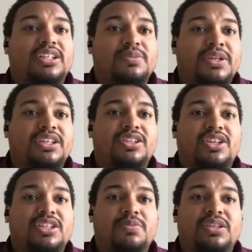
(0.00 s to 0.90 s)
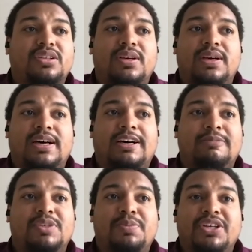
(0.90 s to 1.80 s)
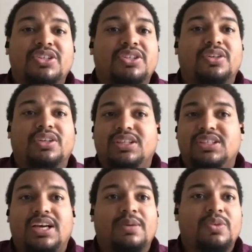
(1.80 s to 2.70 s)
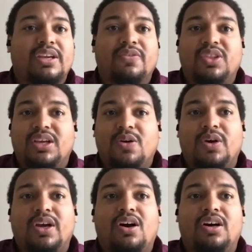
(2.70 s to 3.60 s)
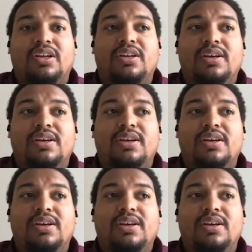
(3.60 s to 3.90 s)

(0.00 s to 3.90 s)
It's been an adjustment, especially during this time with everything going on.